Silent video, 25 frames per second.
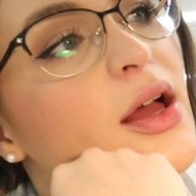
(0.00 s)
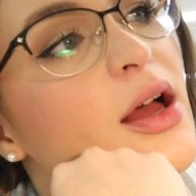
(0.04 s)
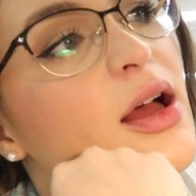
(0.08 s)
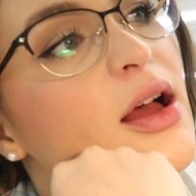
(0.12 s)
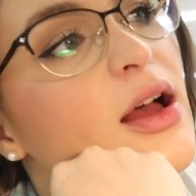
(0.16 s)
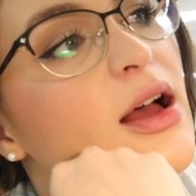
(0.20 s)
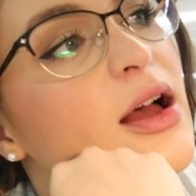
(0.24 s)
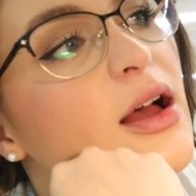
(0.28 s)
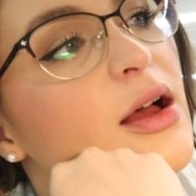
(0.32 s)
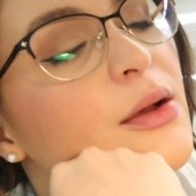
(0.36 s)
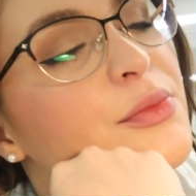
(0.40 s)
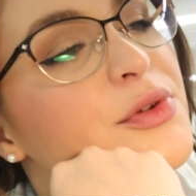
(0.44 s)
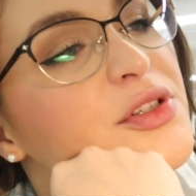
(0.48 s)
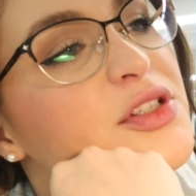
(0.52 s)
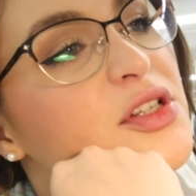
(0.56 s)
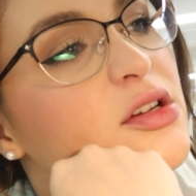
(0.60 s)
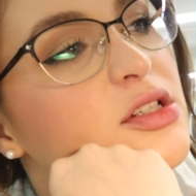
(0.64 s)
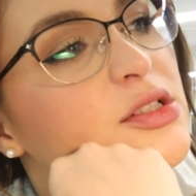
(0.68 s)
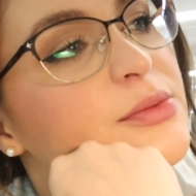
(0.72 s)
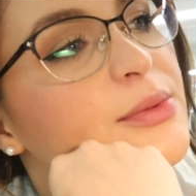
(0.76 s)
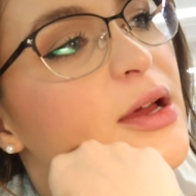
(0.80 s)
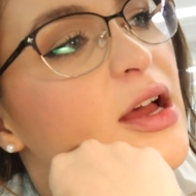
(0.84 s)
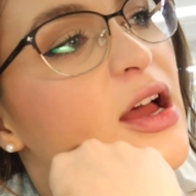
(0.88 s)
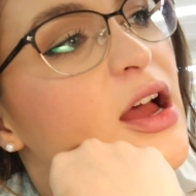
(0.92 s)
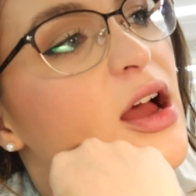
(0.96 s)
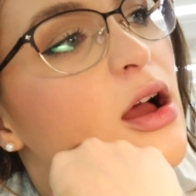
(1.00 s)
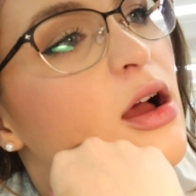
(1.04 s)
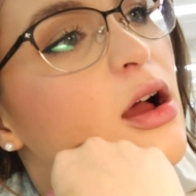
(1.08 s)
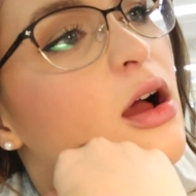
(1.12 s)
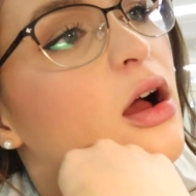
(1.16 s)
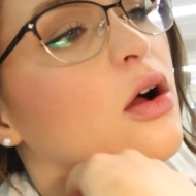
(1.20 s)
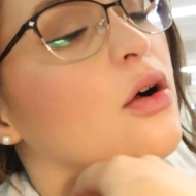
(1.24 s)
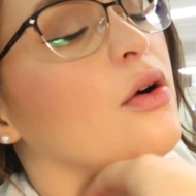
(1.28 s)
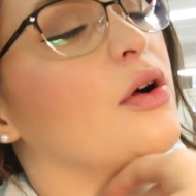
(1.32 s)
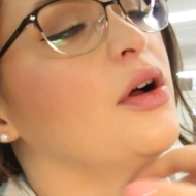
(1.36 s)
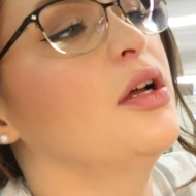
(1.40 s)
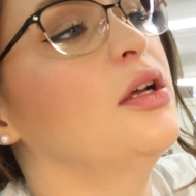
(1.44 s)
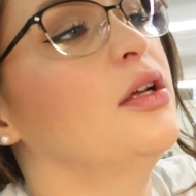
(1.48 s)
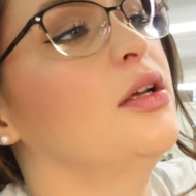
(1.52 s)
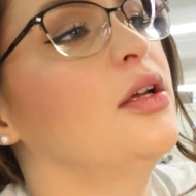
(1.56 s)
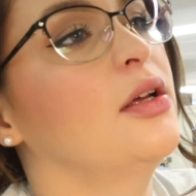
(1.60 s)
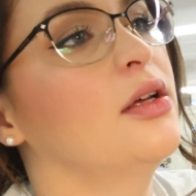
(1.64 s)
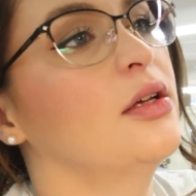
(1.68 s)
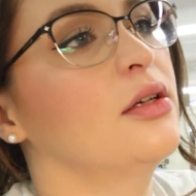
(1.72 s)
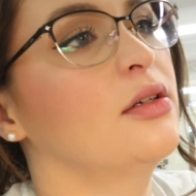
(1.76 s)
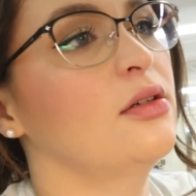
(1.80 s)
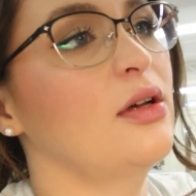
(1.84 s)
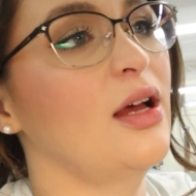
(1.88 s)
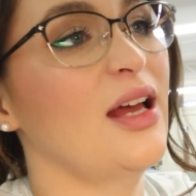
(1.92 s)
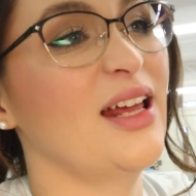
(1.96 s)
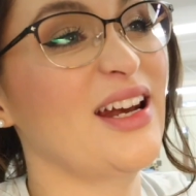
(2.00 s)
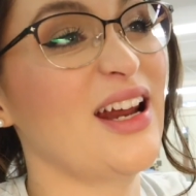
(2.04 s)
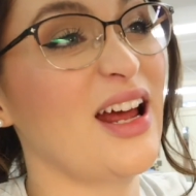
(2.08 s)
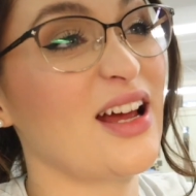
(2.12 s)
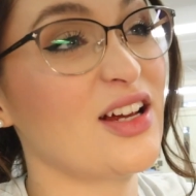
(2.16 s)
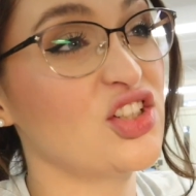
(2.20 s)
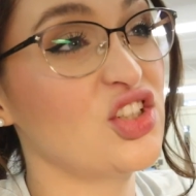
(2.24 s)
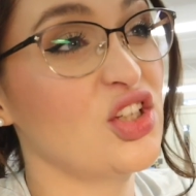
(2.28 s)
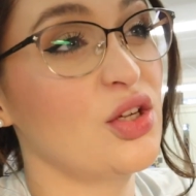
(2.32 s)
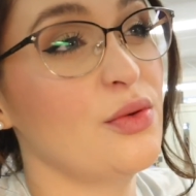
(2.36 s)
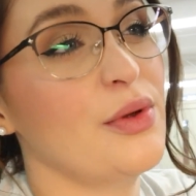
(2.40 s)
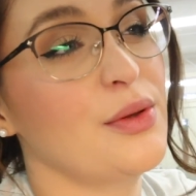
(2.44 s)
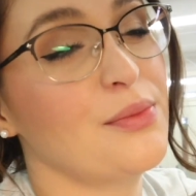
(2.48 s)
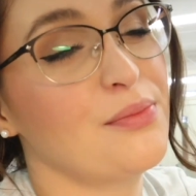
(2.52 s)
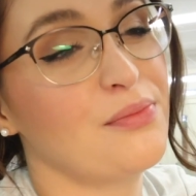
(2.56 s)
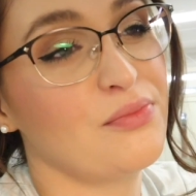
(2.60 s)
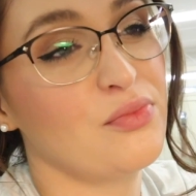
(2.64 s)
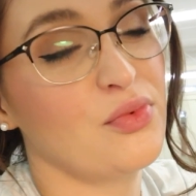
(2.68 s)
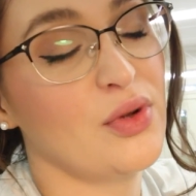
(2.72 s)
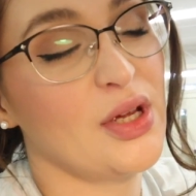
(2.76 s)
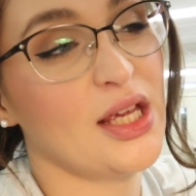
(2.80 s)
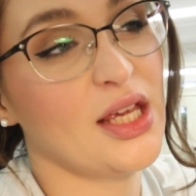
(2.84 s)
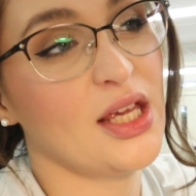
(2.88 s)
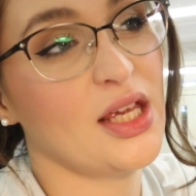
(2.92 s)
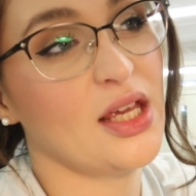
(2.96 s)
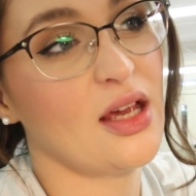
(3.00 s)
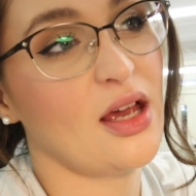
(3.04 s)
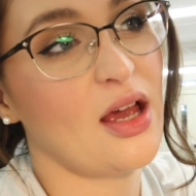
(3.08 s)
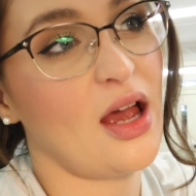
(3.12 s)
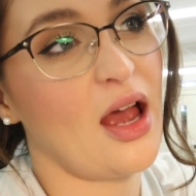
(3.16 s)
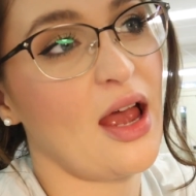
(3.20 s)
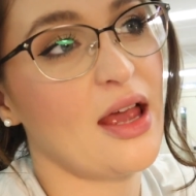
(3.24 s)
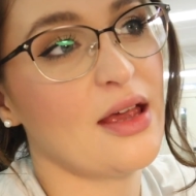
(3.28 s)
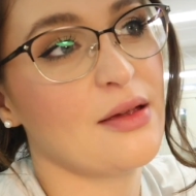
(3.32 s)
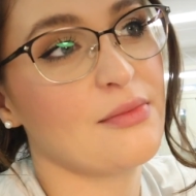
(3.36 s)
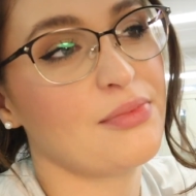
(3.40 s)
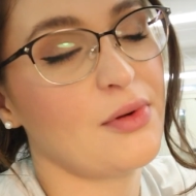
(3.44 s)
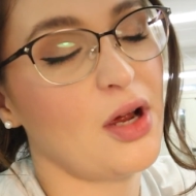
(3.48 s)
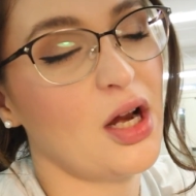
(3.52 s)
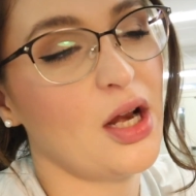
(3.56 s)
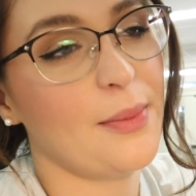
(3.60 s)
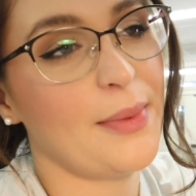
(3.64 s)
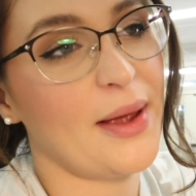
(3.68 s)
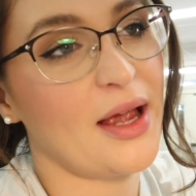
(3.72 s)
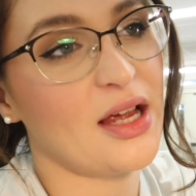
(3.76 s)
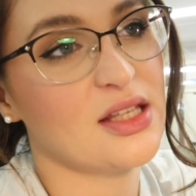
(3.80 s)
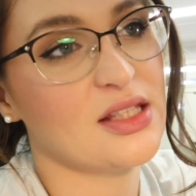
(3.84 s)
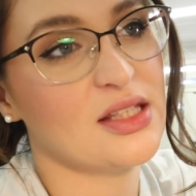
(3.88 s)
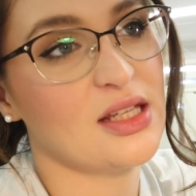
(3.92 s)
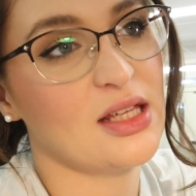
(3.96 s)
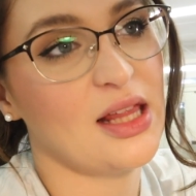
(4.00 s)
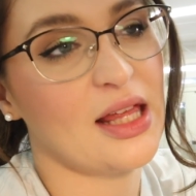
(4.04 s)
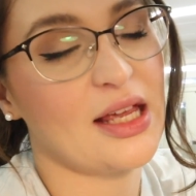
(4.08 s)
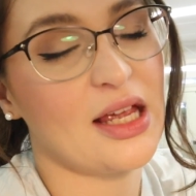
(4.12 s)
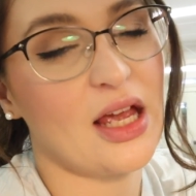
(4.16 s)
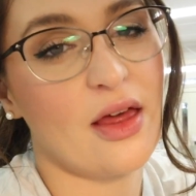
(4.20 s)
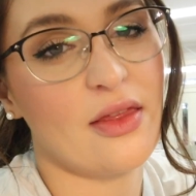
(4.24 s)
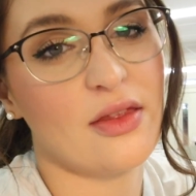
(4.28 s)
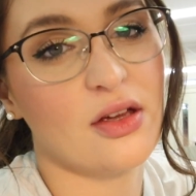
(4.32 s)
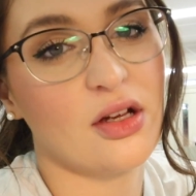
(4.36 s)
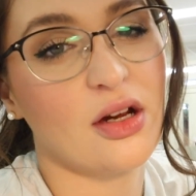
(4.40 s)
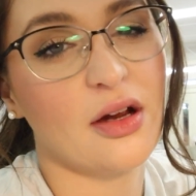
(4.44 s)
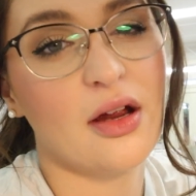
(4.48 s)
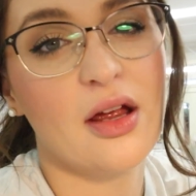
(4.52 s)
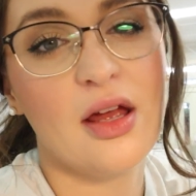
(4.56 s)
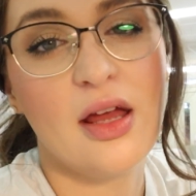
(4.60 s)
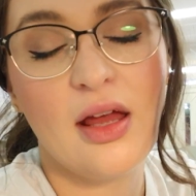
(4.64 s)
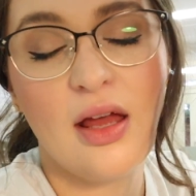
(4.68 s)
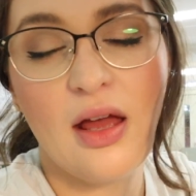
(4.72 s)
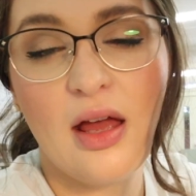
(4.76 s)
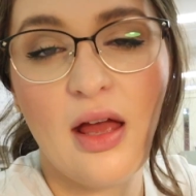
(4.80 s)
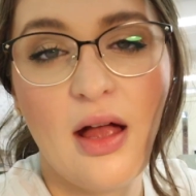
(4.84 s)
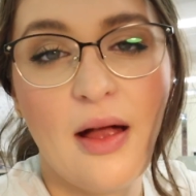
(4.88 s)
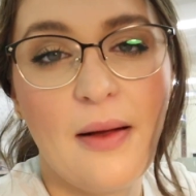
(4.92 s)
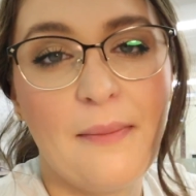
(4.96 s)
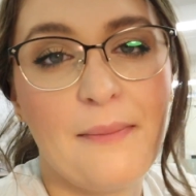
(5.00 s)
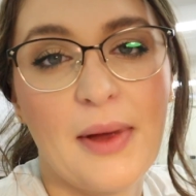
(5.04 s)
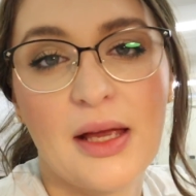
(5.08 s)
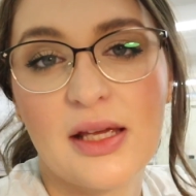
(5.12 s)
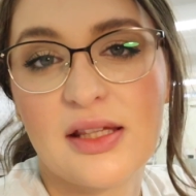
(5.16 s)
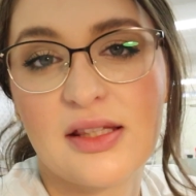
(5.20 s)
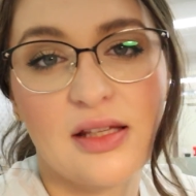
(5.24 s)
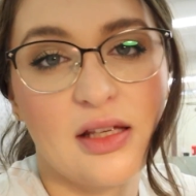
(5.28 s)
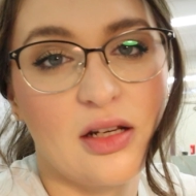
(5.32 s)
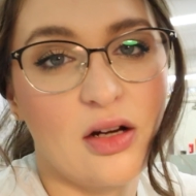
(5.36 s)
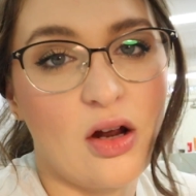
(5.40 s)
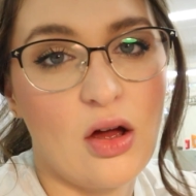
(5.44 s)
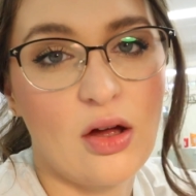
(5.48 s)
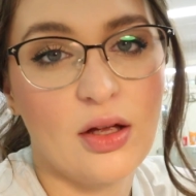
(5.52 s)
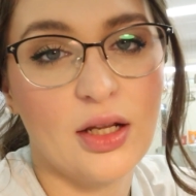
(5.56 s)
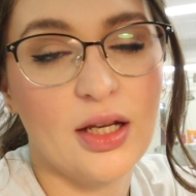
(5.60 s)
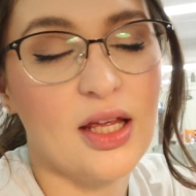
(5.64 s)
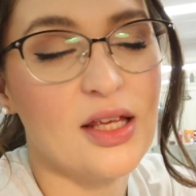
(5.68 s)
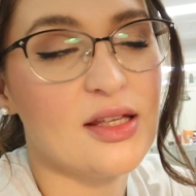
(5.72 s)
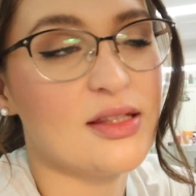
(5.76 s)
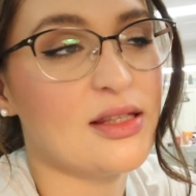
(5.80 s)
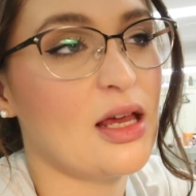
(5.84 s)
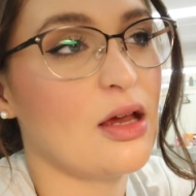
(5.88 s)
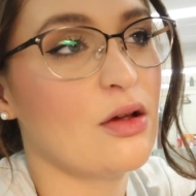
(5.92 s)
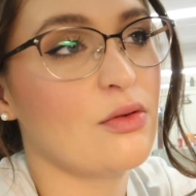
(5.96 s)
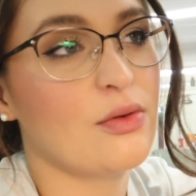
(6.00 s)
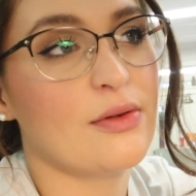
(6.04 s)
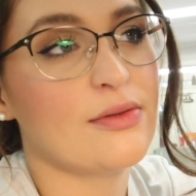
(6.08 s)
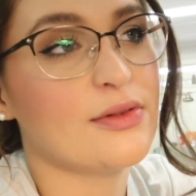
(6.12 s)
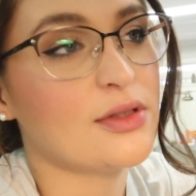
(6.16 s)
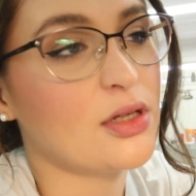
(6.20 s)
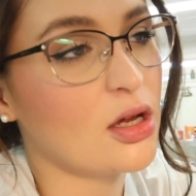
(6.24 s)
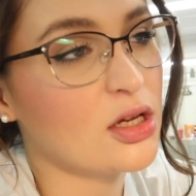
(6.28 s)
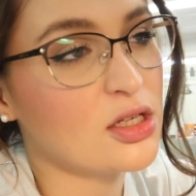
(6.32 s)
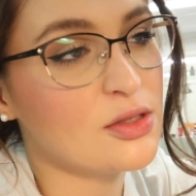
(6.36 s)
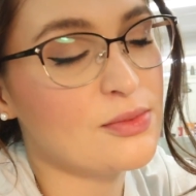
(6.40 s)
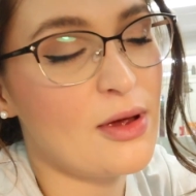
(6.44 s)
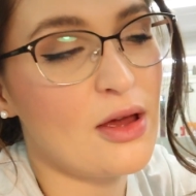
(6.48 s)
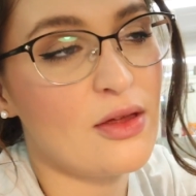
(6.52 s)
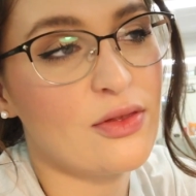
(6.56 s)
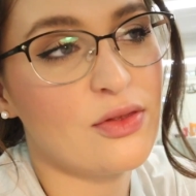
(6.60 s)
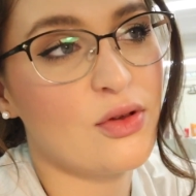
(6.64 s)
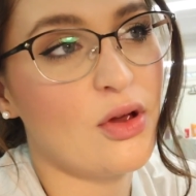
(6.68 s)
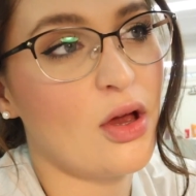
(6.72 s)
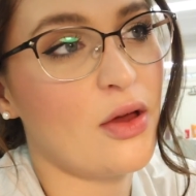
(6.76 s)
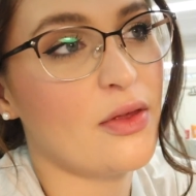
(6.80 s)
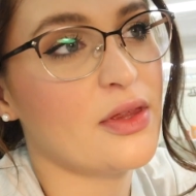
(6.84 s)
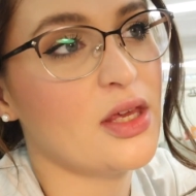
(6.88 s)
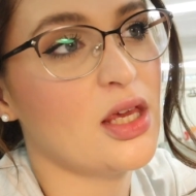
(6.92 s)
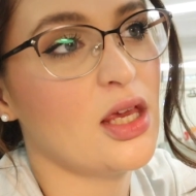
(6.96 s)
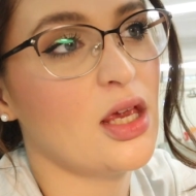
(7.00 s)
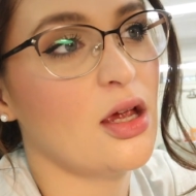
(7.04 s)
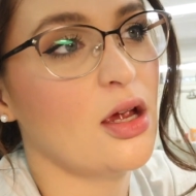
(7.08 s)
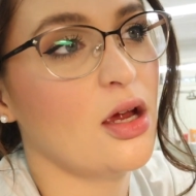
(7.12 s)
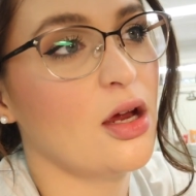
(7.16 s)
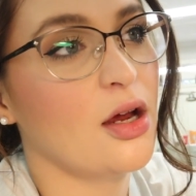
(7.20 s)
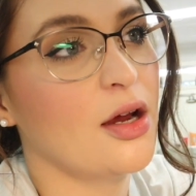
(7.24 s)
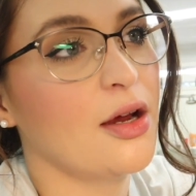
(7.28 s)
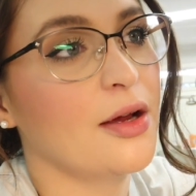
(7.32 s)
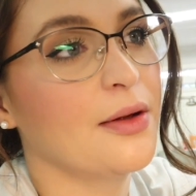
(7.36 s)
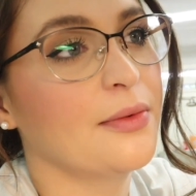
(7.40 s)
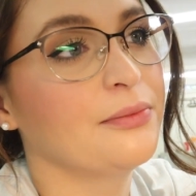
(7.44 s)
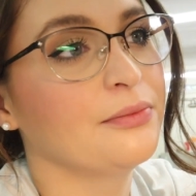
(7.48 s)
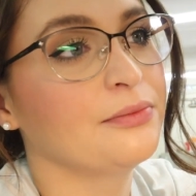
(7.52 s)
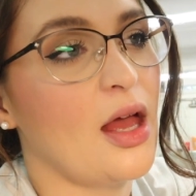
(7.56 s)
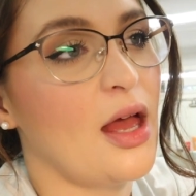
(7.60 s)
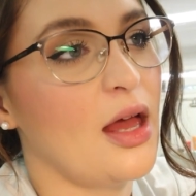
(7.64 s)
We talked about how, and actually I brought it back to like other Mexican holidays that we've talked about throughout the year,